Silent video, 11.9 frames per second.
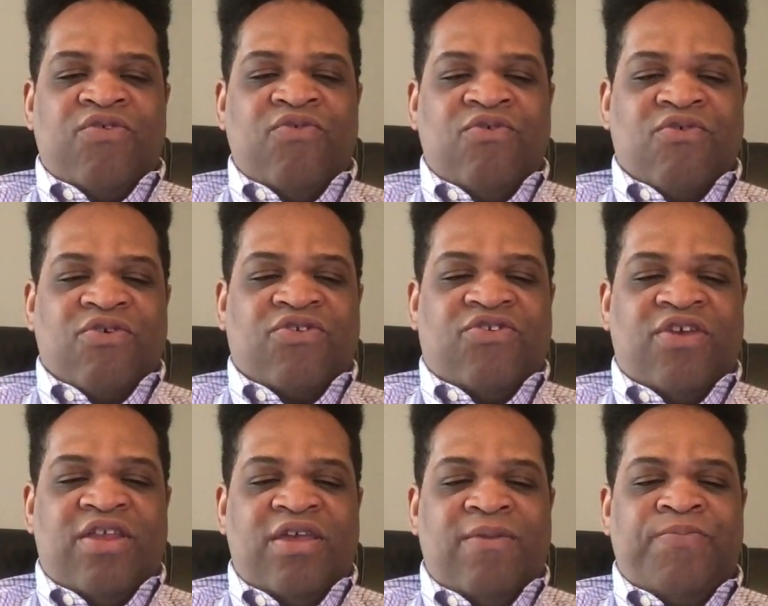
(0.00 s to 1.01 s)
New York
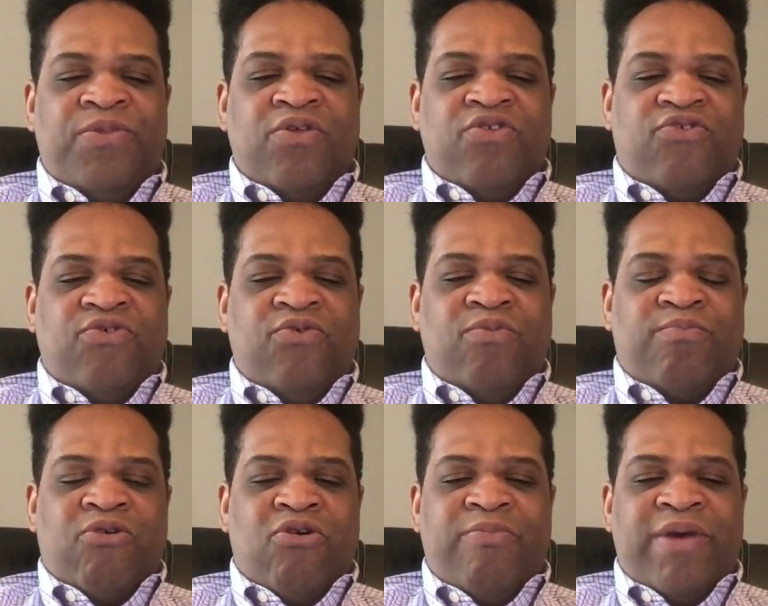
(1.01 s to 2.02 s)
City, to
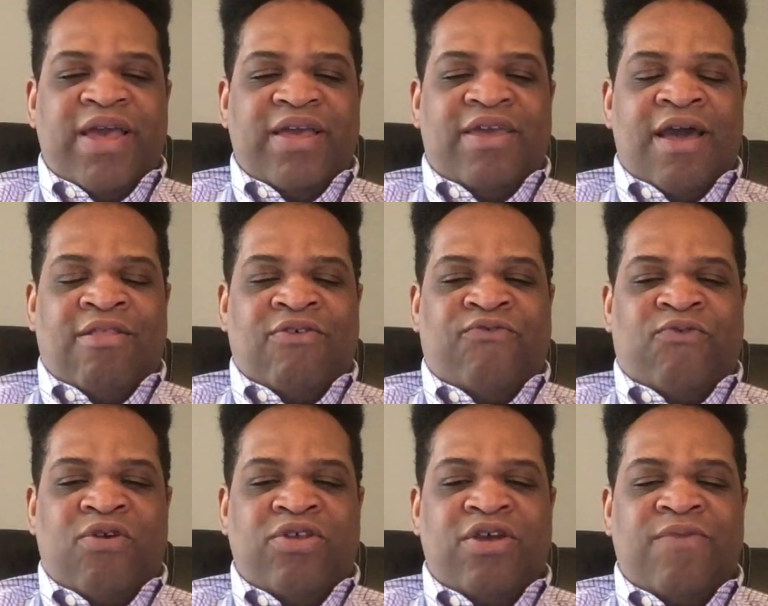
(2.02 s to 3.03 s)
Burbank,
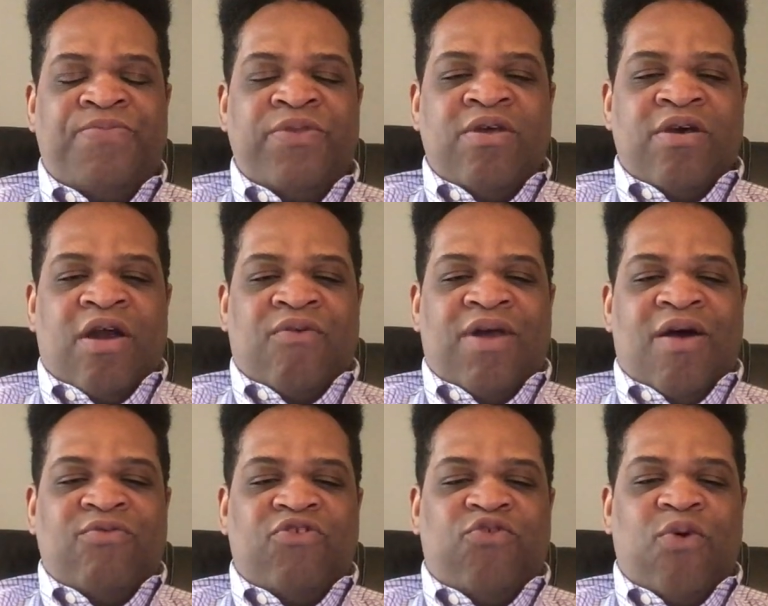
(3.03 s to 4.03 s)
California,
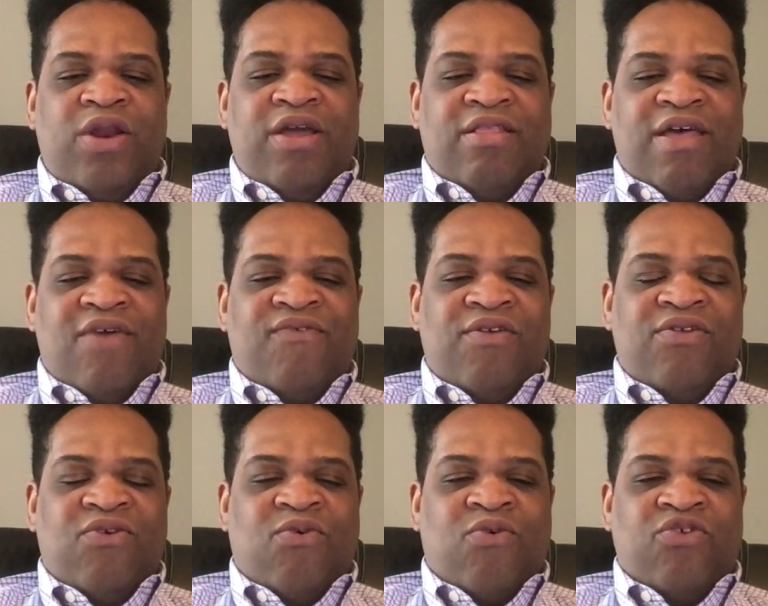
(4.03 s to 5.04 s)
around
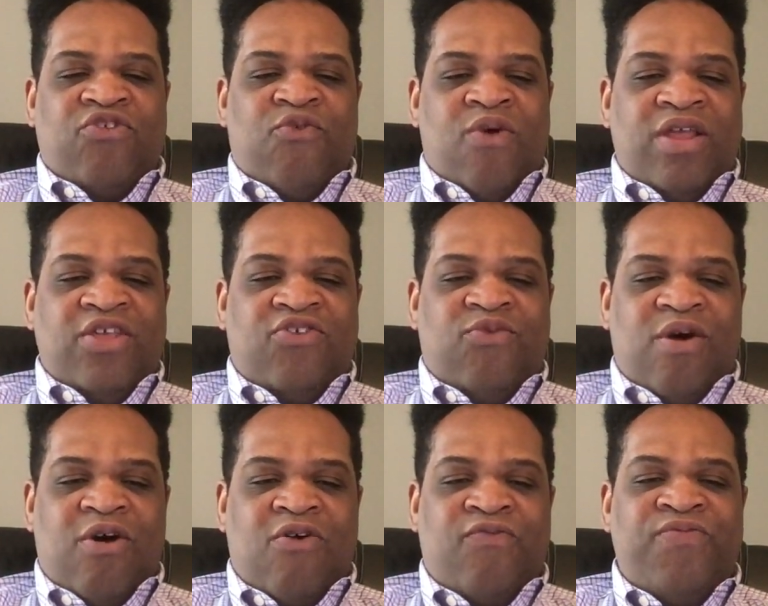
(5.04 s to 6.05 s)
2011 or
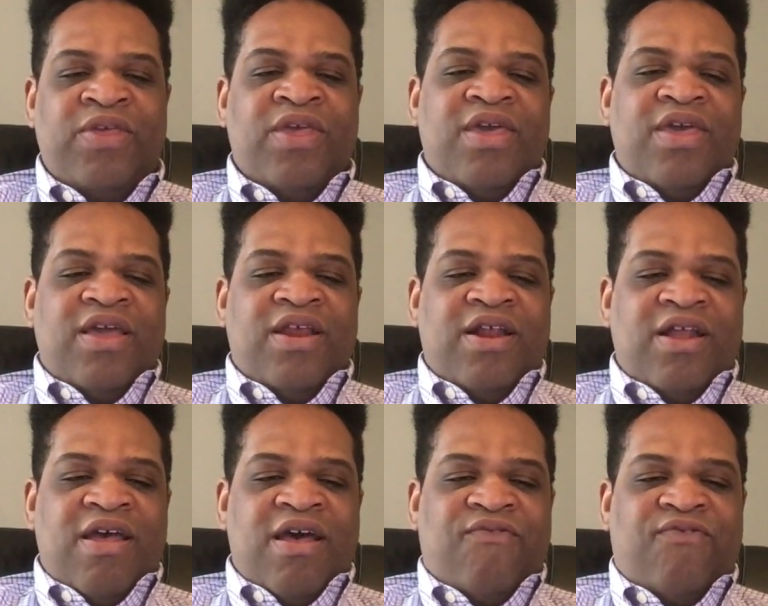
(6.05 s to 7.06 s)
2012 in an
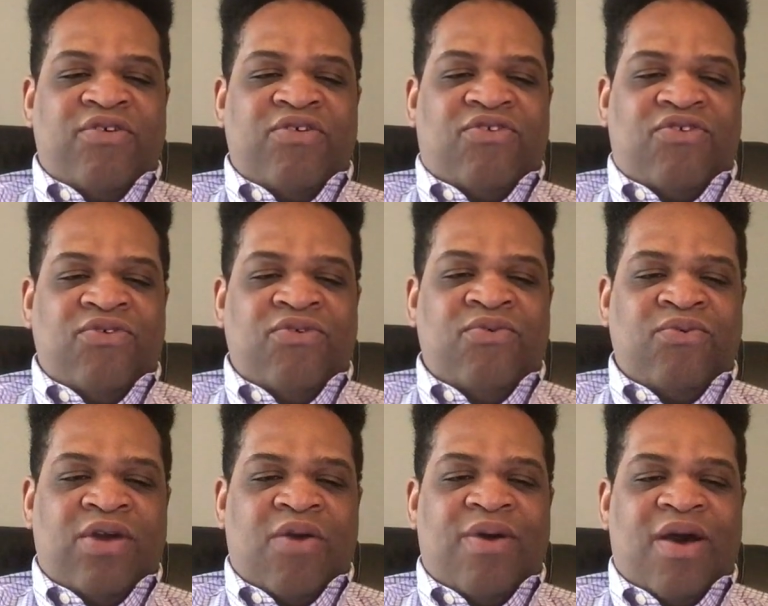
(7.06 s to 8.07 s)
effort to
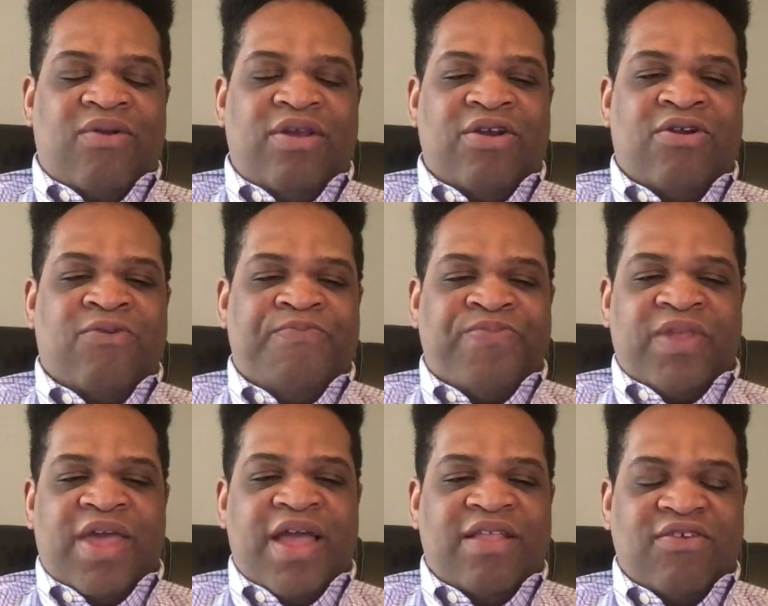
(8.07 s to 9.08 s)
go out here
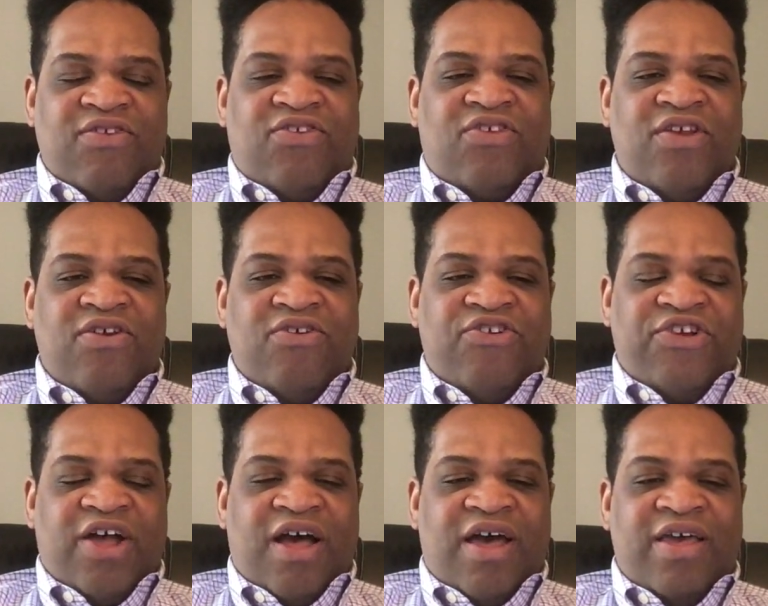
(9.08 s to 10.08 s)
and
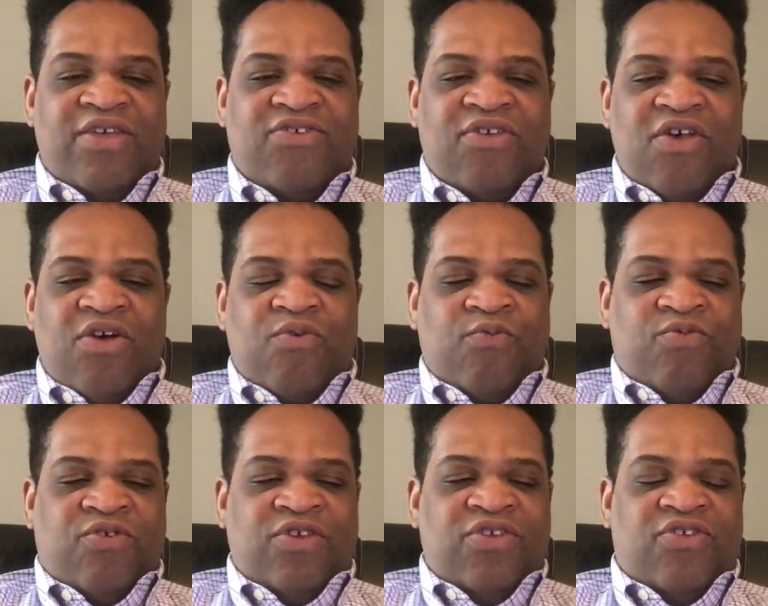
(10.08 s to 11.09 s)
synergize
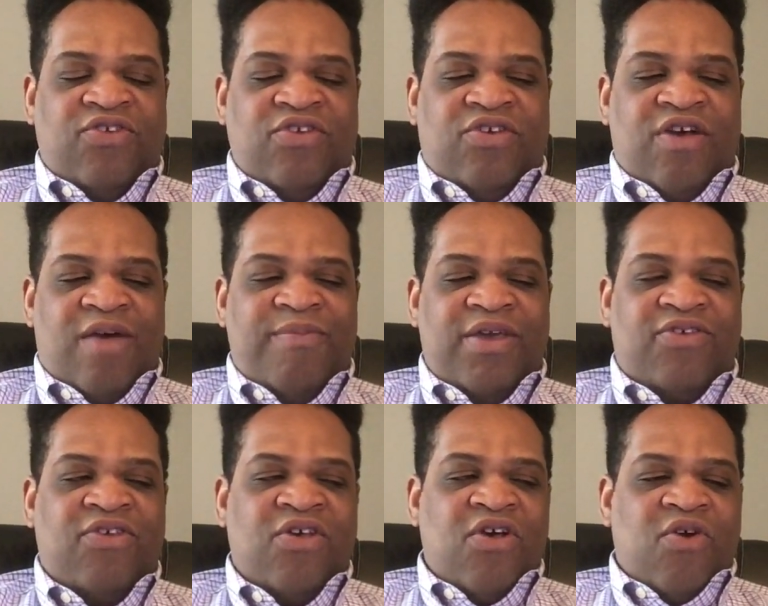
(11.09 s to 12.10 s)
DC
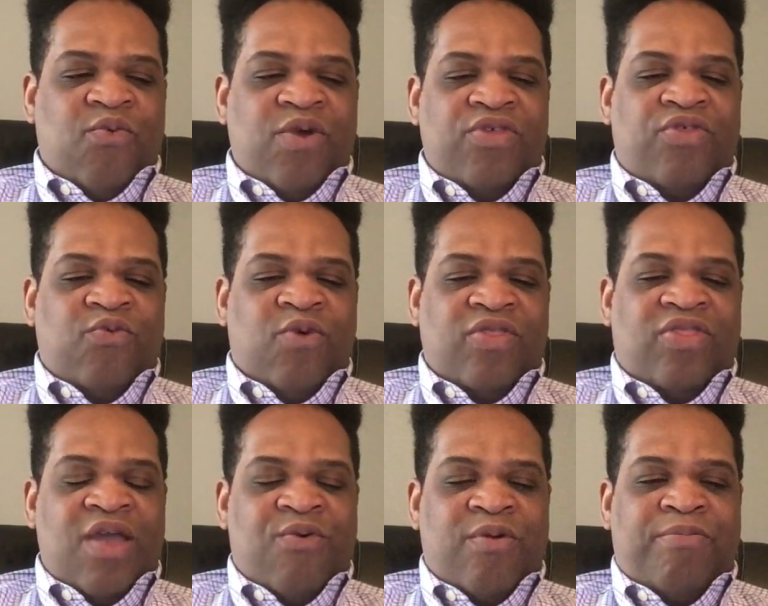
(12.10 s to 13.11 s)
Comics with what
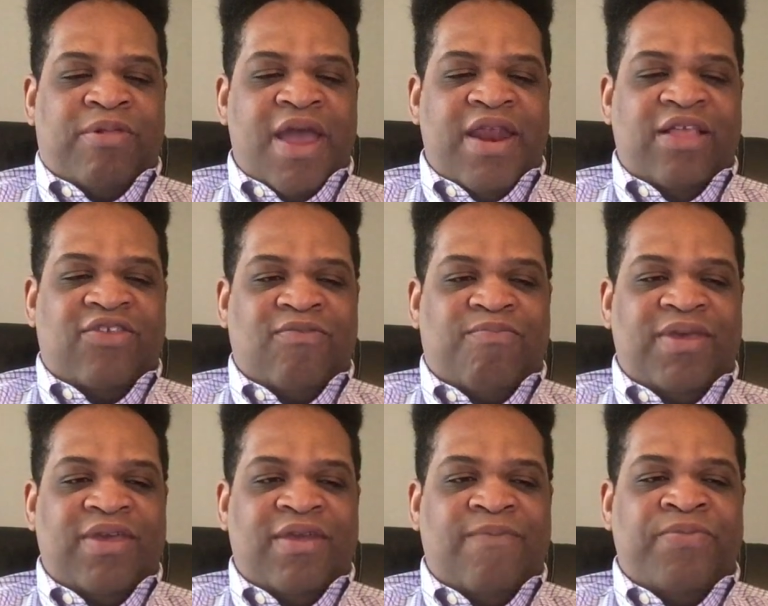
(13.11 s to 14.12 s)
they were planning to
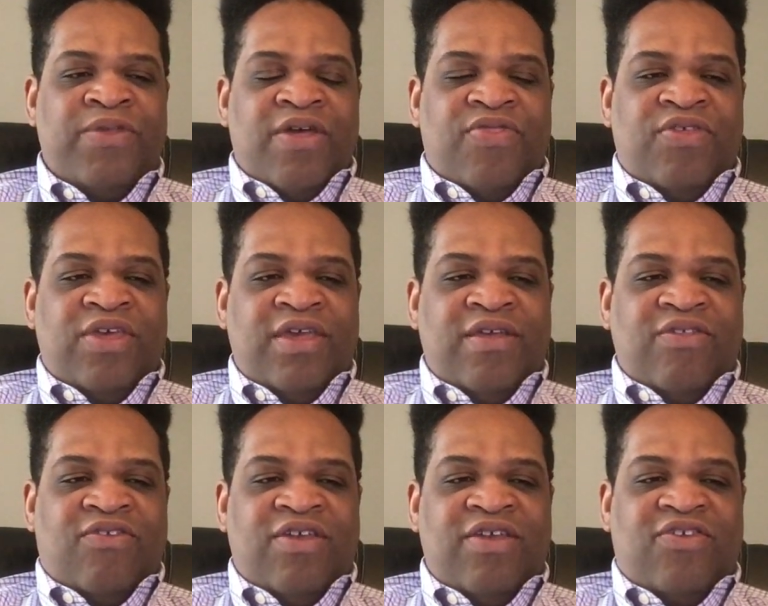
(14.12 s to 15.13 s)
be the
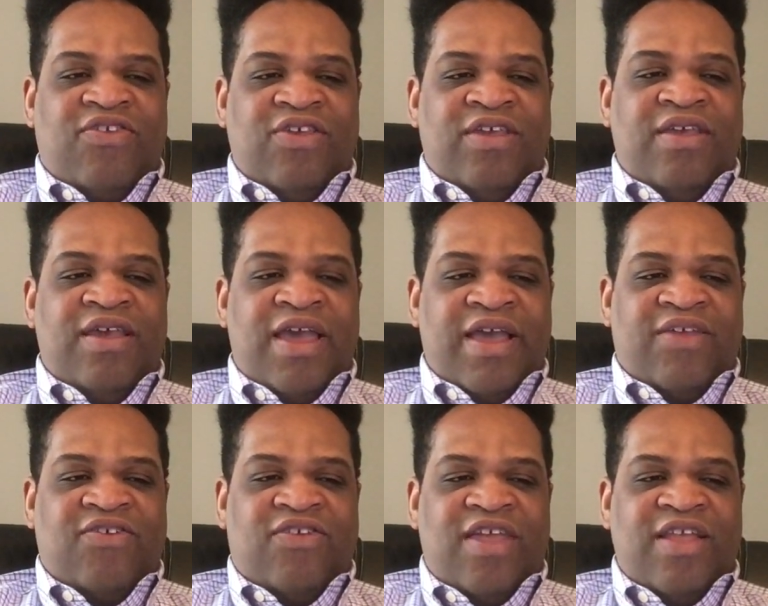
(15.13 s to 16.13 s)
DC
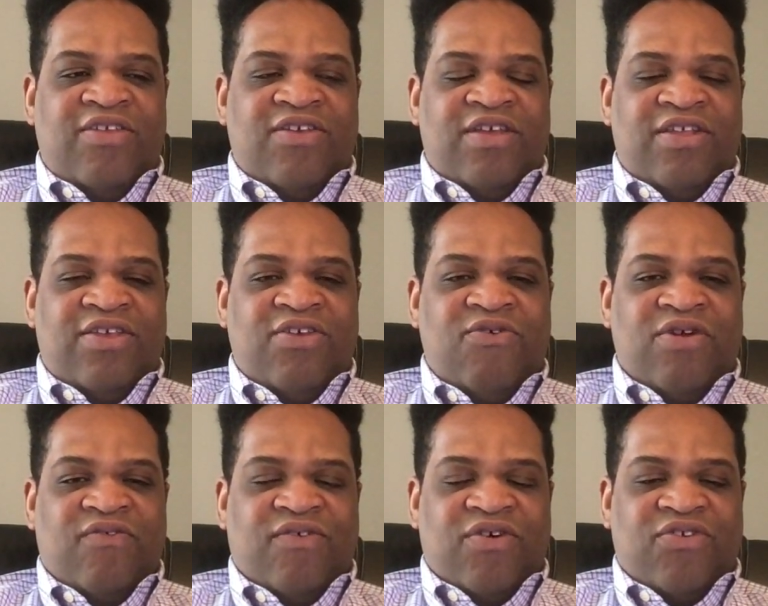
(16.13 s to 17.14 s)
Extended
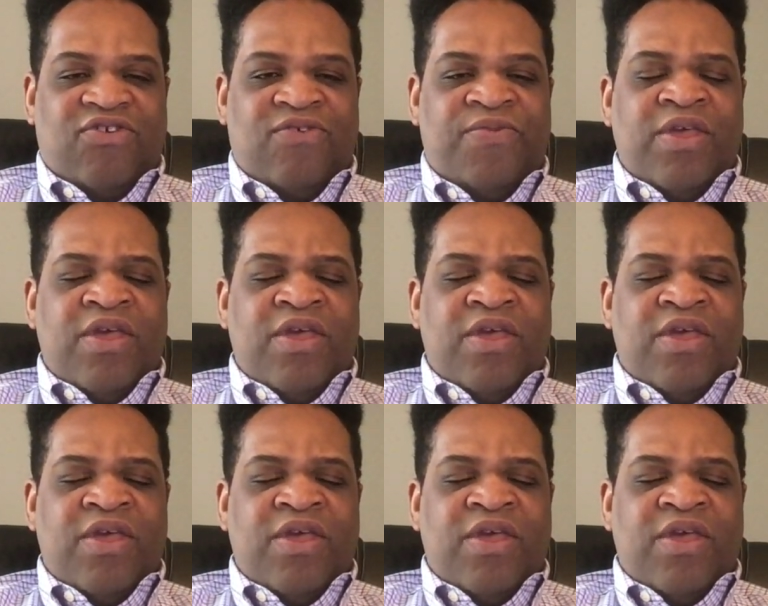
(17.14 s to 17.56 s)
Universe.